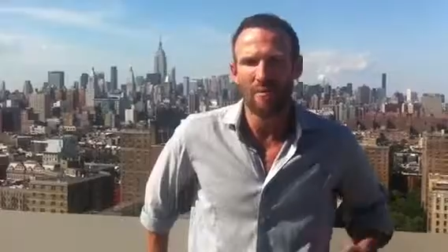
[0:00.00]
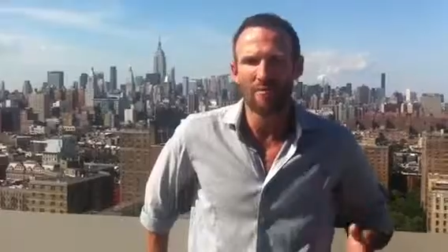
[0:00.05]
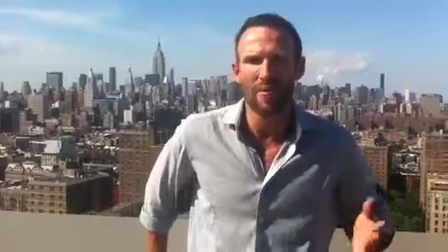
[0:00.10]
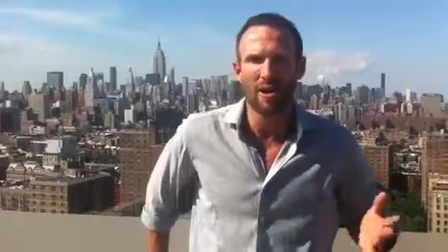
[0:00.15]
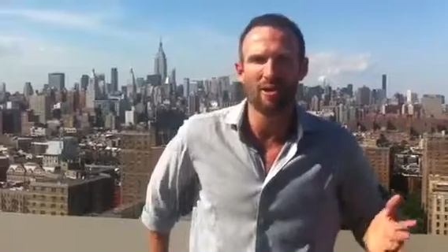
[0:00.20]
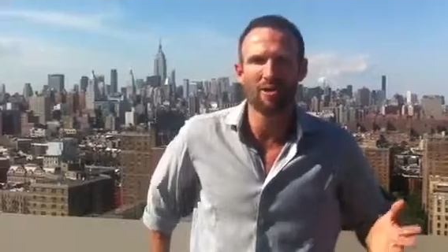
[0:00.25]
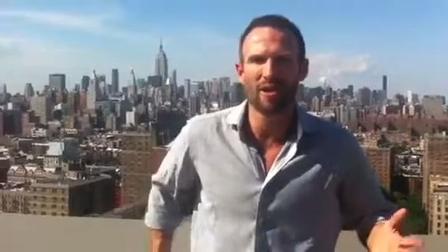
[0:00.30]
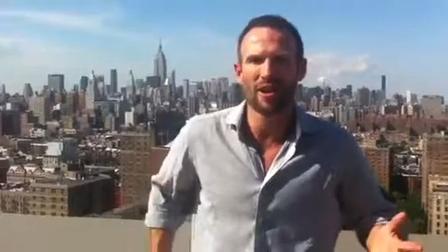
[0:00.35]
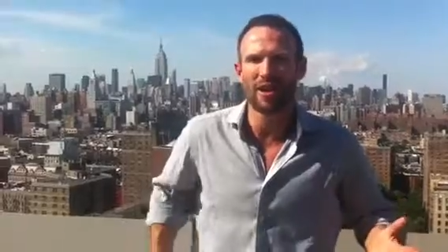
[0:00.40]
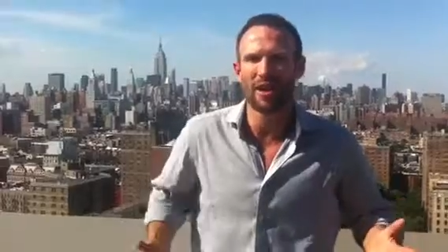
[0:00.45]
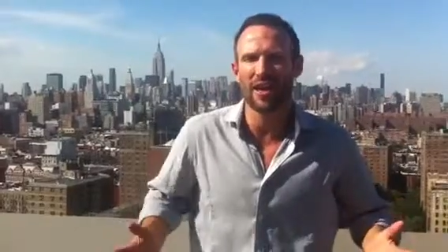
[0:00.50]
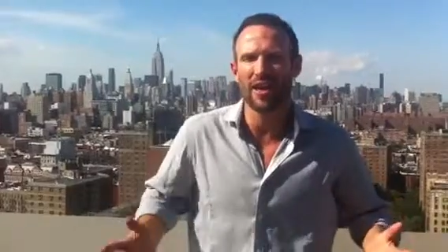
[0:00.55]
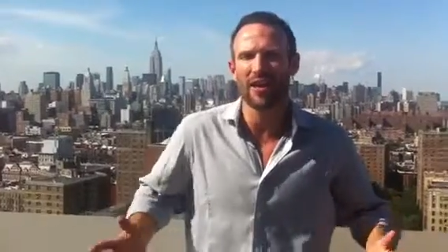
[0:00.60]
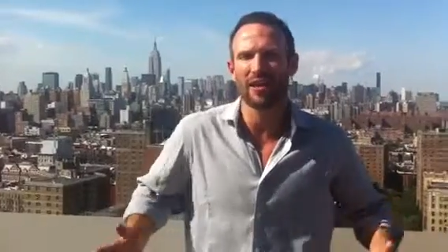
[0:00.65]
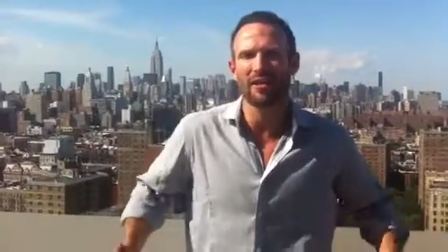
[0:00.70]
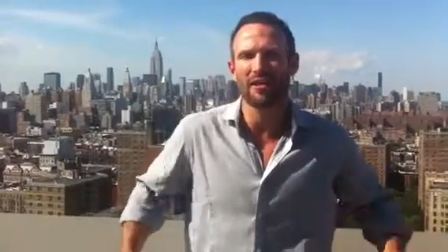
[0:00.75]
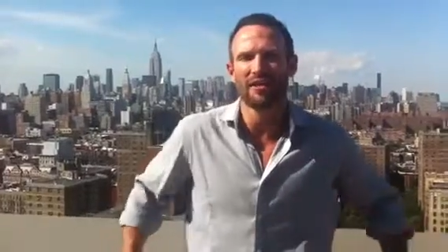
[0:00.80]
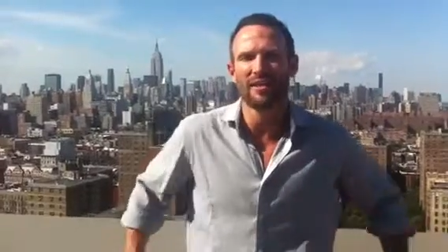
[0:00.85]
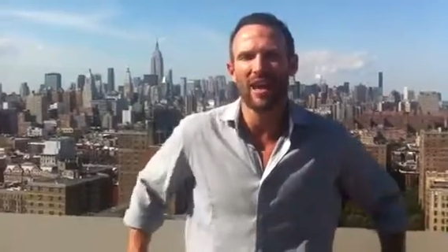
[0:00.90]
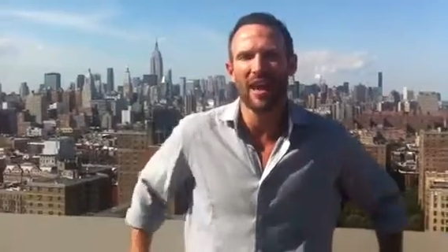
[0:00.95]
America,
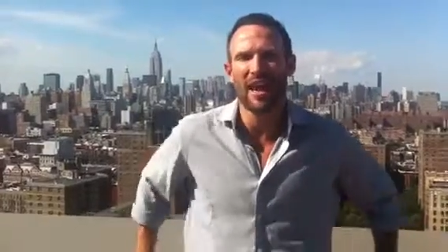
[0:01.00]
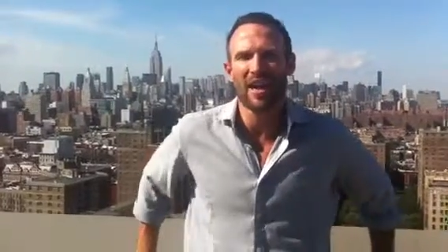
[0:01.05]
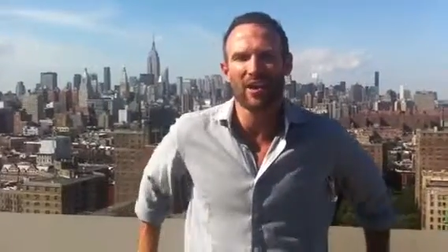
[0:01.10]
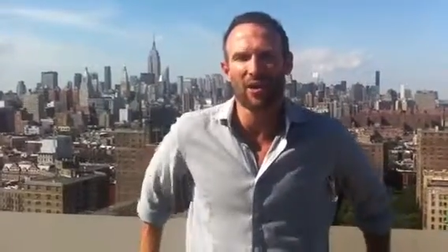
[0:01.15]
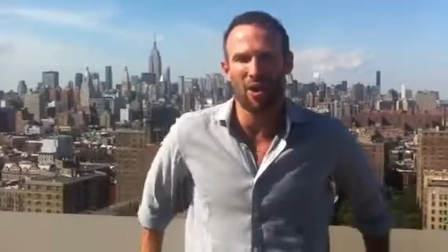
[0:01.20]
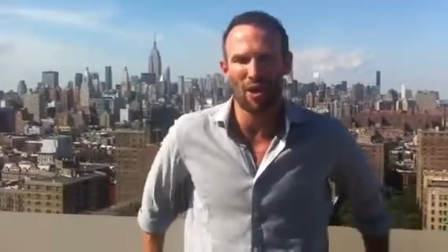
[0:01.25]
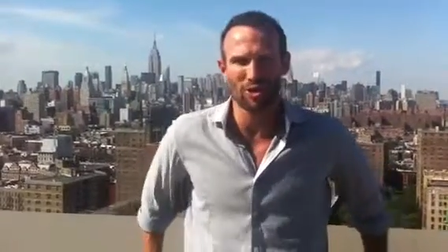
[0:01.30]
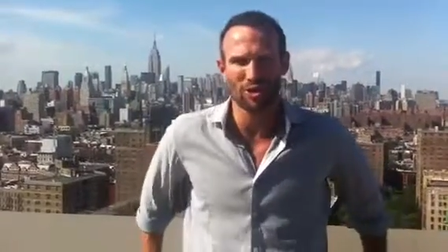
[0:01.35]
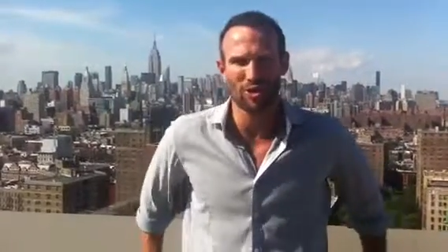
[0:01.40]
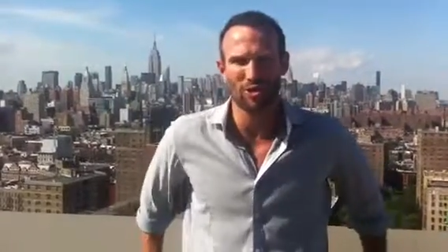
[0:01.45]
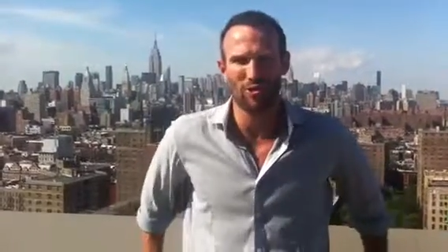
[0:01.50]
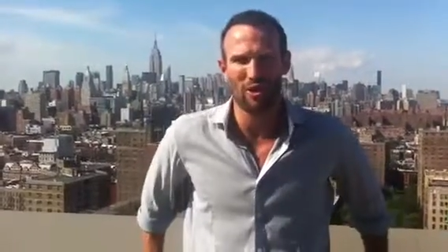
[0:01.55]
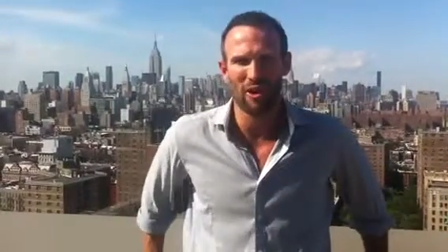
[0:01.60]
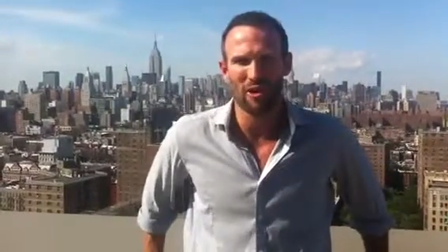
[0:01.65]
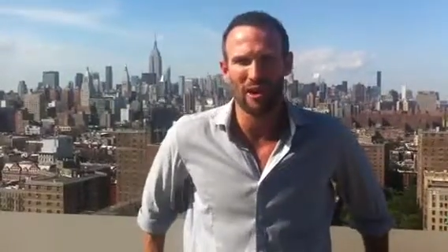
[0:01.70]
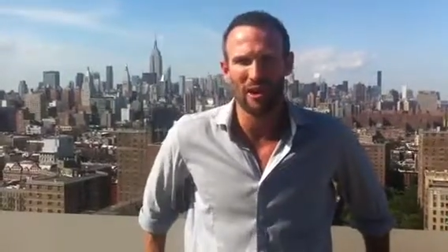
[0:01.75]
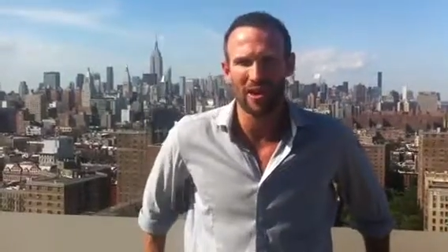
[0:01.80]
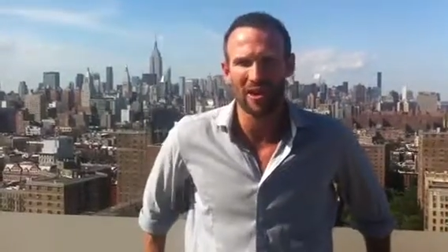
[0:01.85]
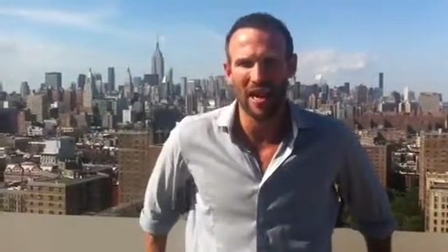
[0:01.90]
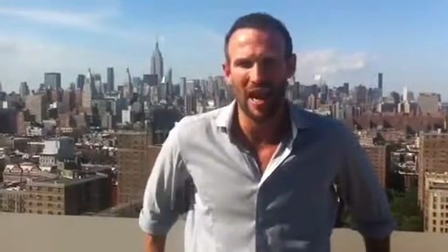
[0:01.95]
England, and
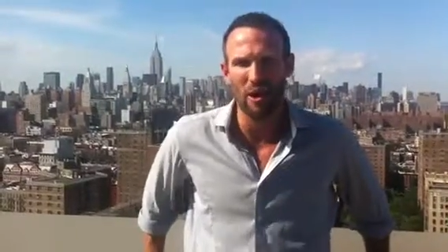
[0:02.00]
Australia.